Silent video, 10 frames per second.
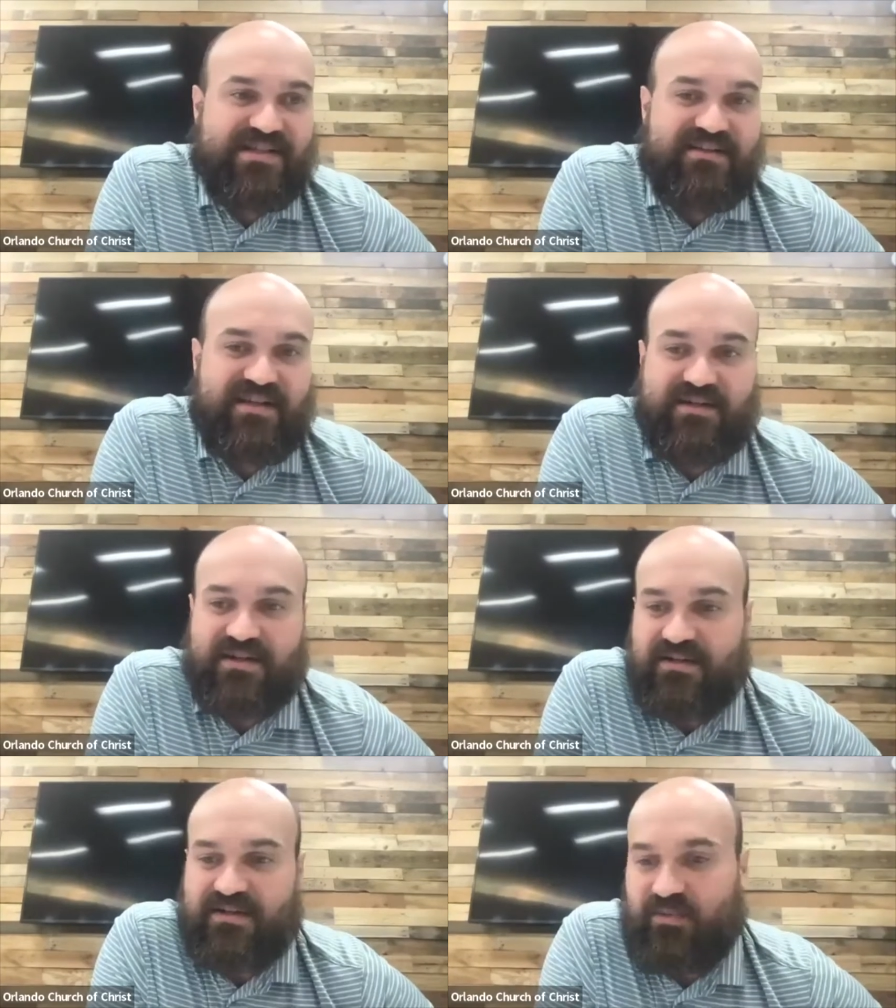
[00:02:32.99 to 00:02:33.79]
I think
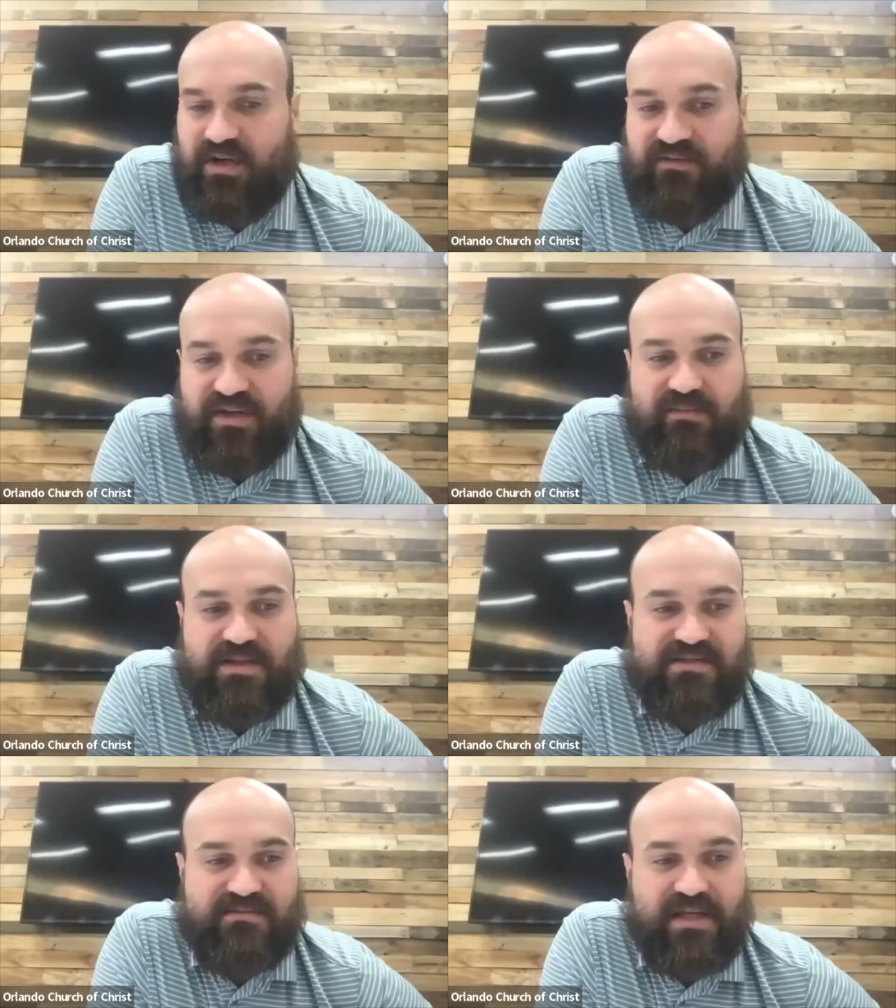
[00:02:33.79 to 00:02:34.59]
one of them
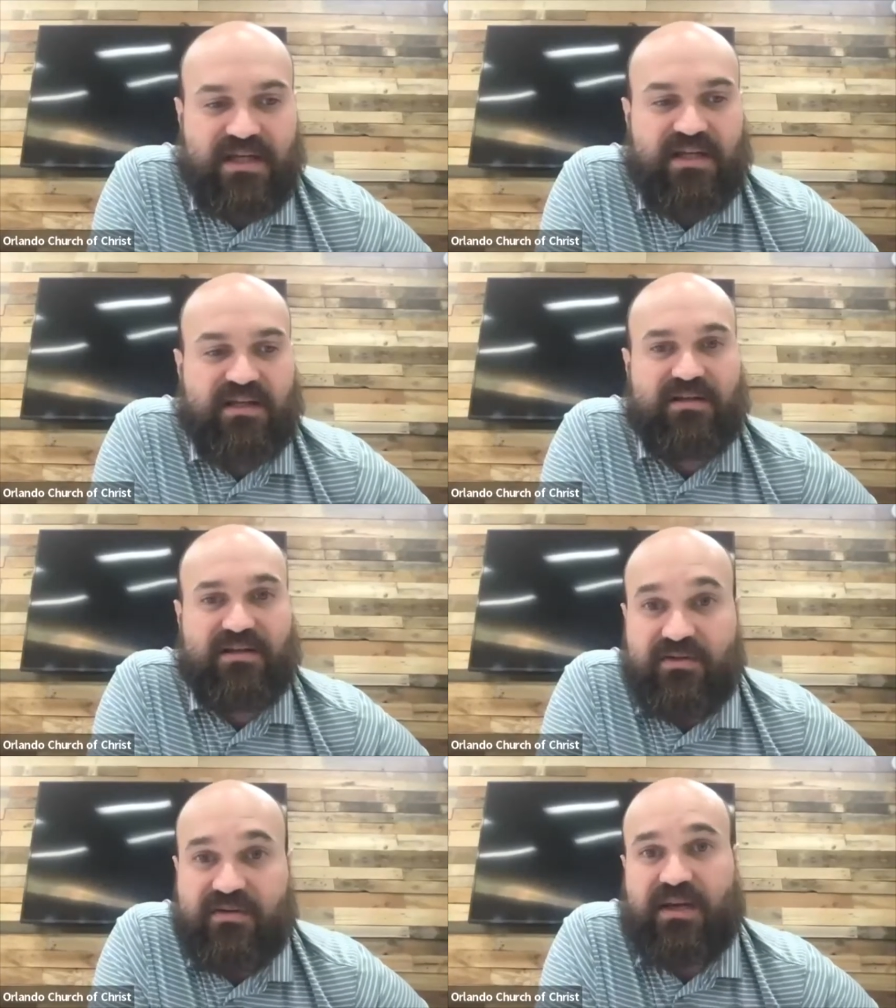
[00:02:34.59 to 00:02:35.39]
is meeting
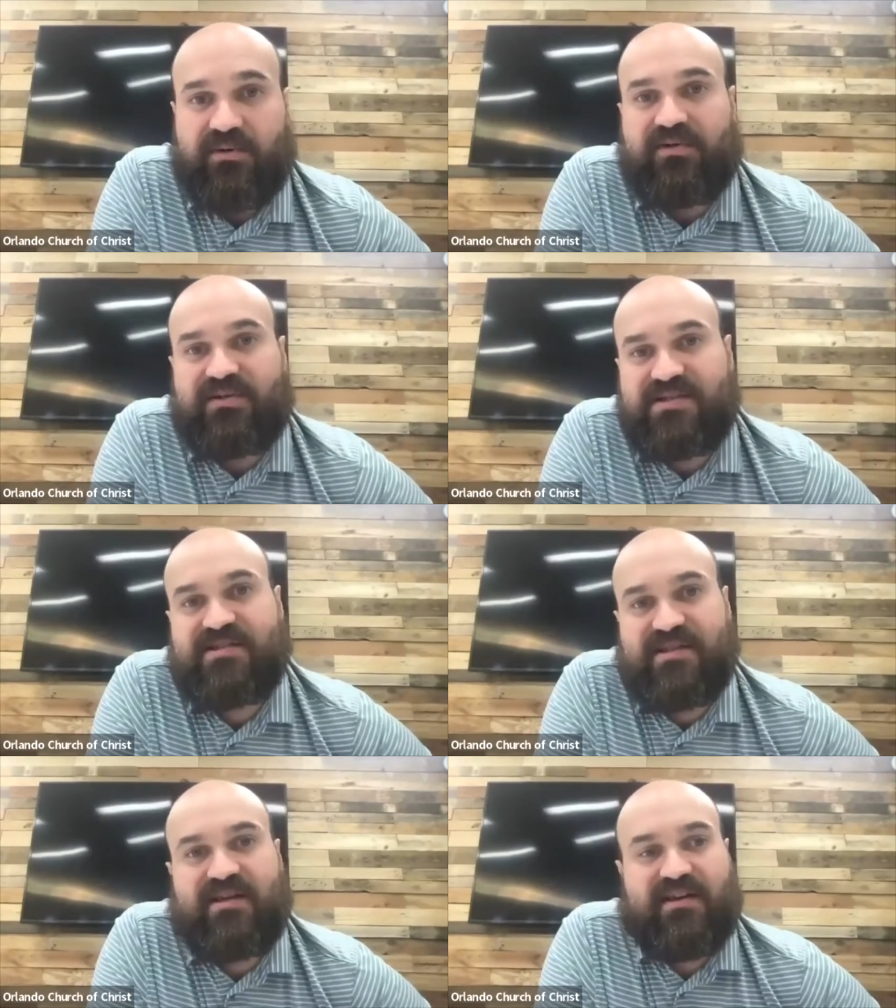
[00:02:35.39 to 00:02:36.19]
new neighbors.